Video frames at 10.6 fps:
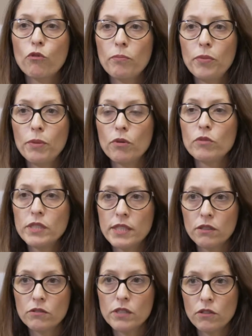for people with
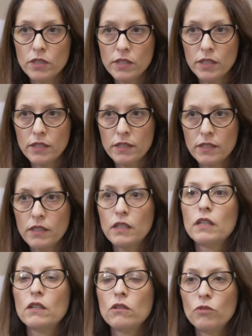sickle cell disease,
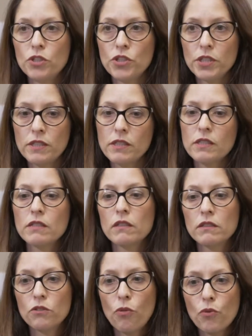which is
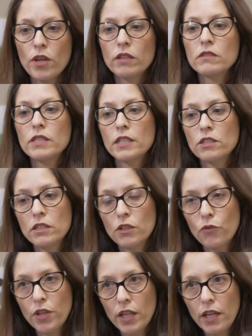
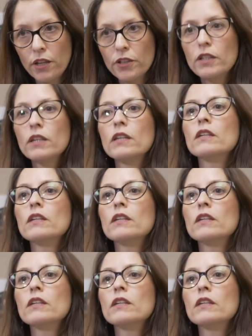360-degree care.